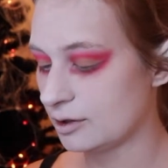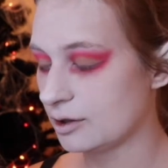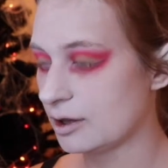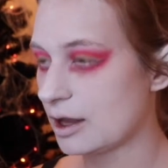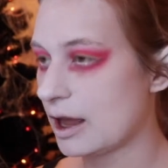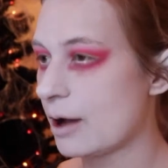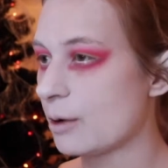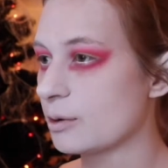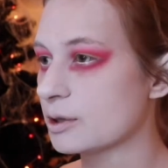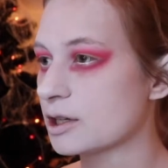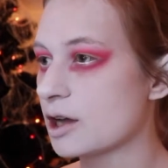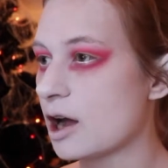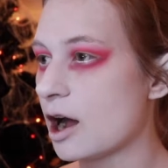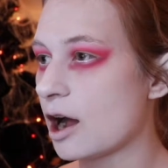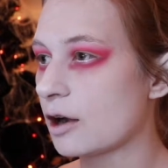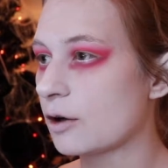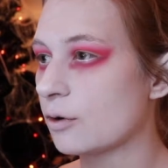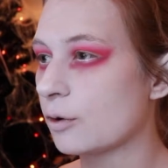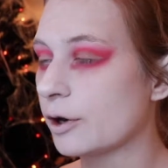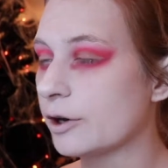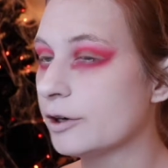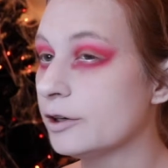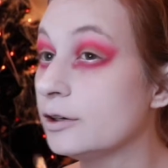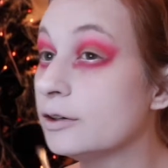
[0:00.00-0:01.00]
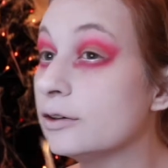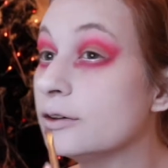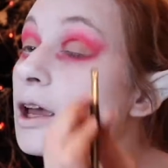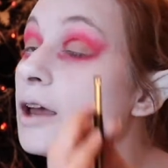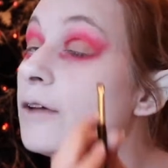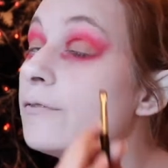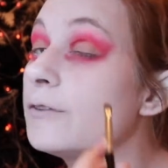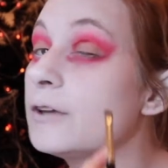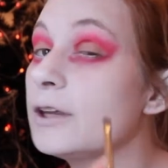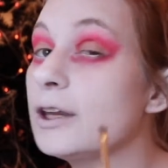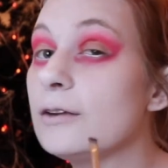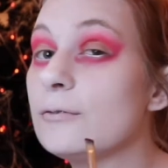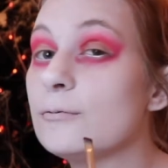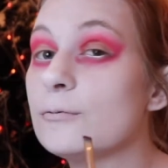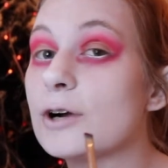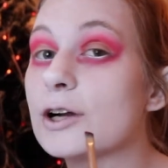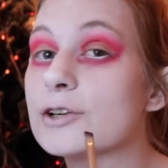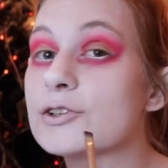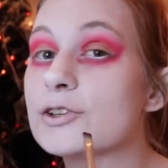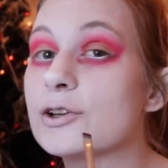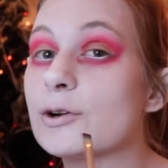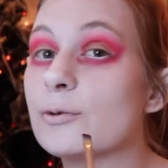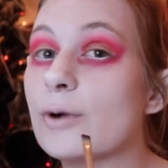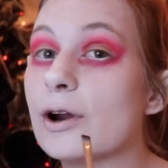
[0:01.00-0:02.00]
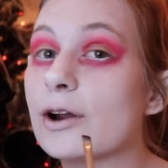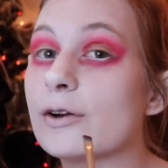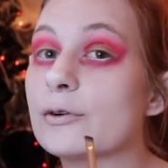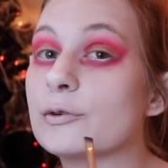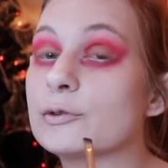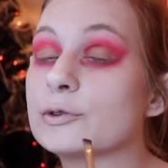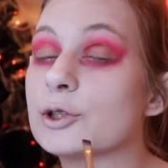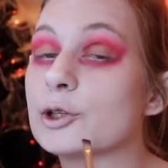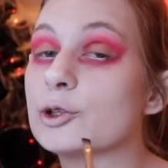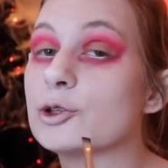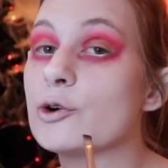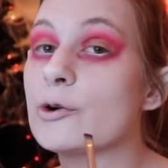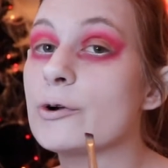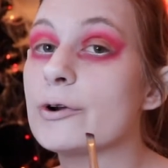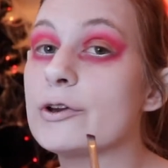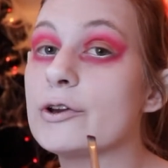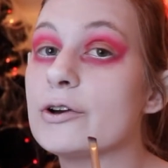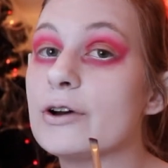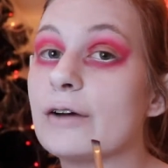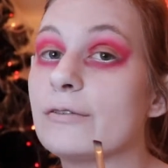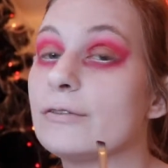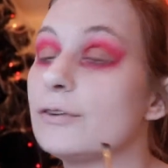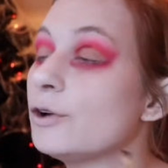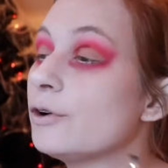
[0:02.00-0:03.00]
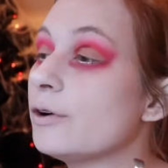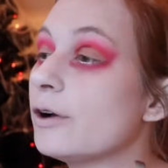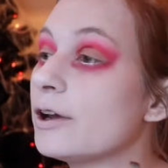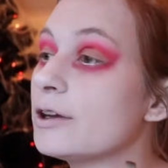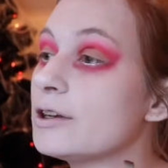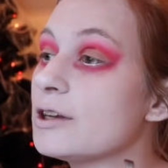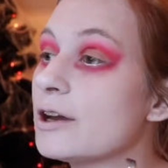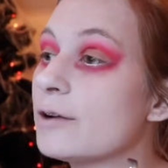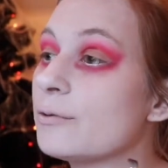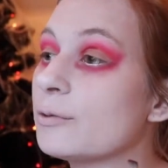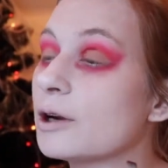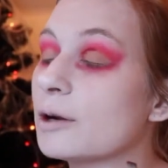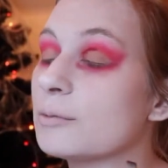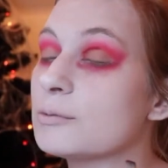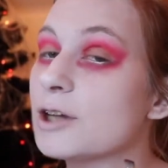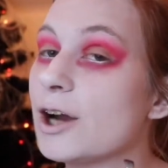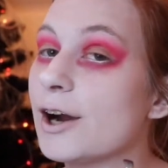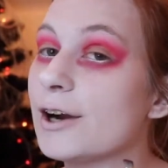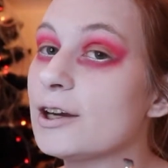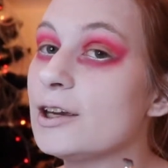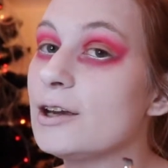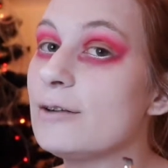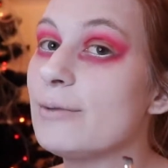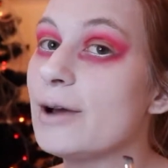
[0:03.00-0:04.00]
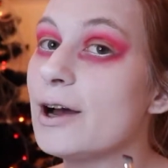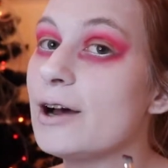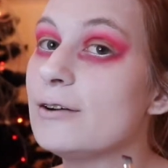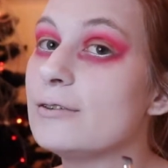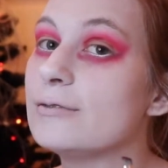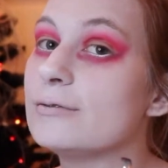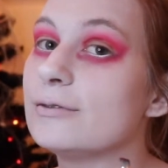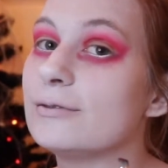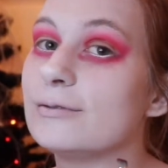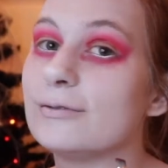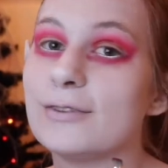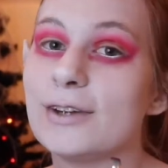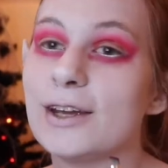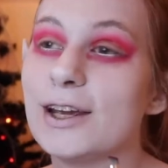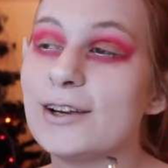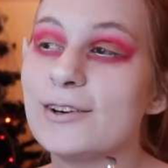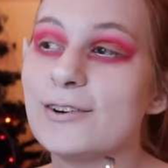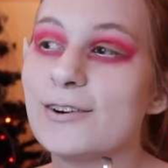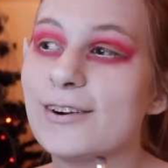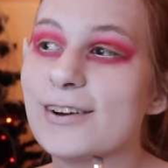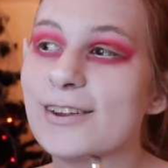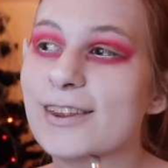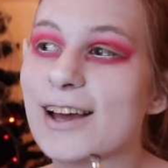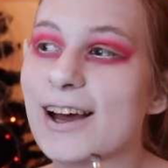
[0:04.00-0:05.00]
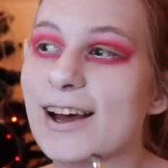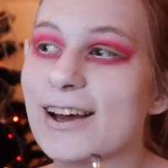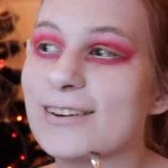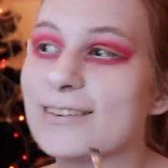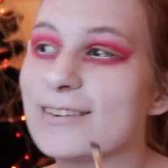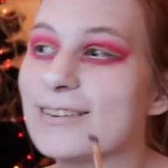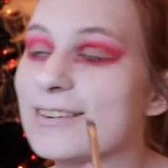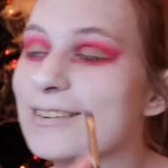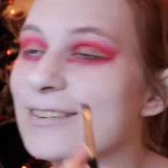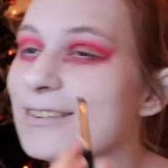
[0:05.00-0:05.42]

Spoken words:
That was awkward. If you didn't watch the werewolf tutorial, I have no idea what I'm talking about. Ignore that.